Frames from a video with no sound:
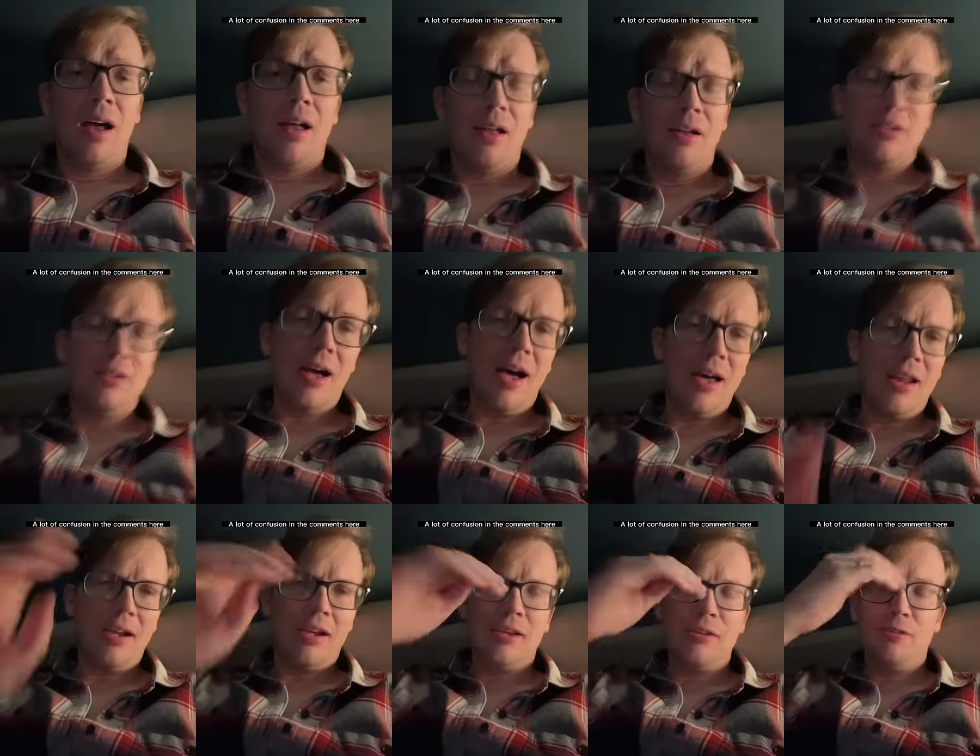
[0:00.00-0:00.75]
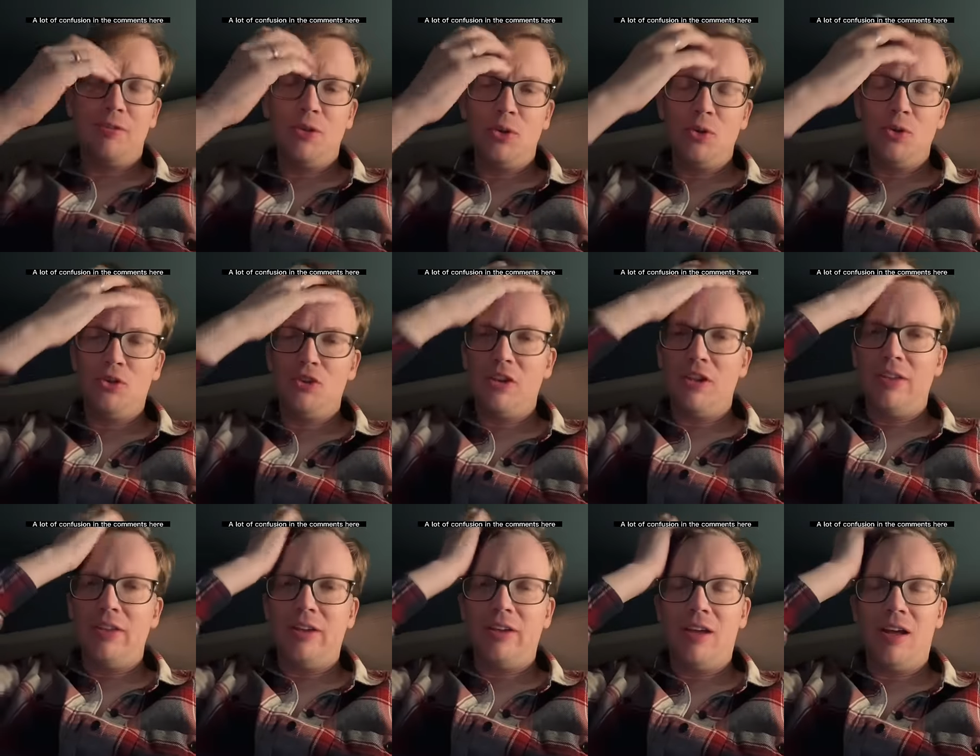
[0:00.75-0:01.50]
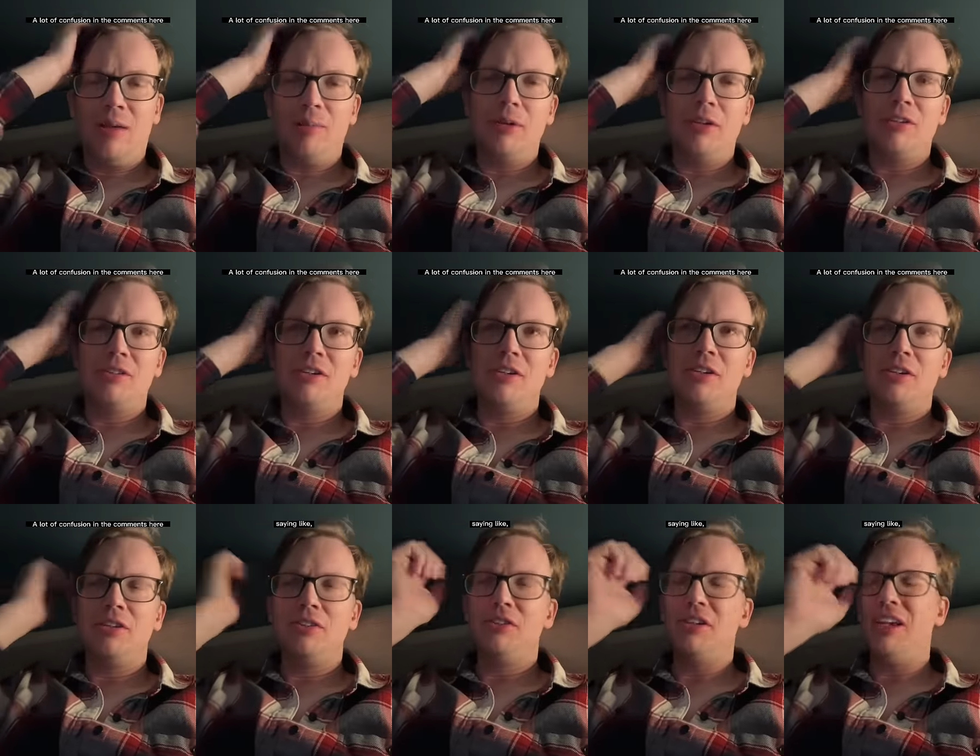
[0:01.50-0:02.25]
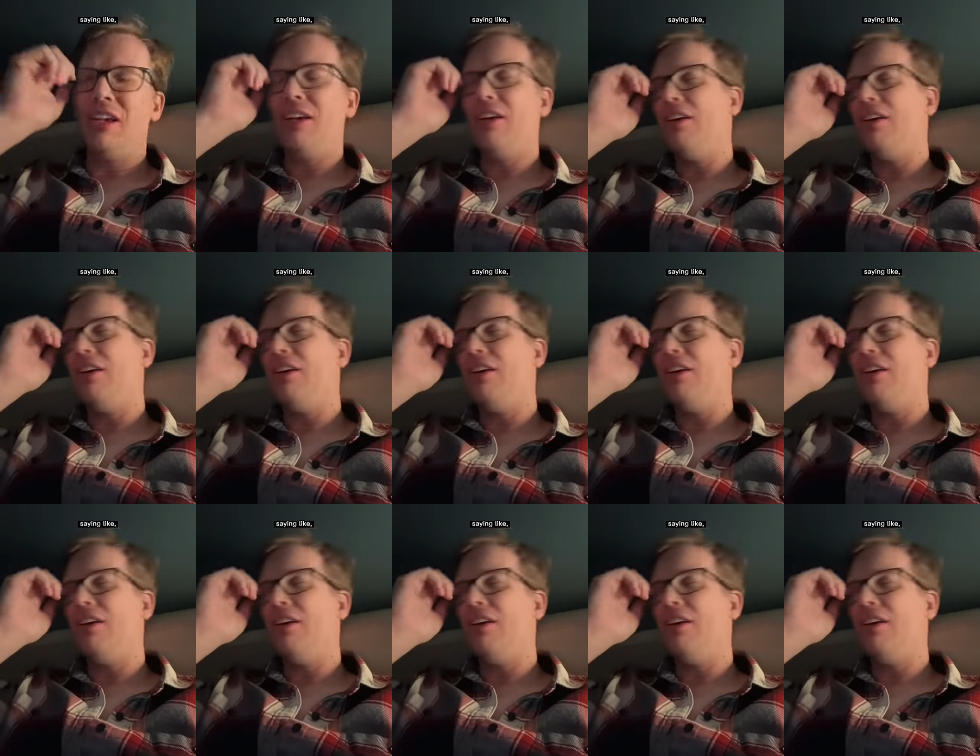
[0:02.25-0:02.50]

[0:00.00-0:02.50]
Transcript: a lot of confusion in the comments here saying,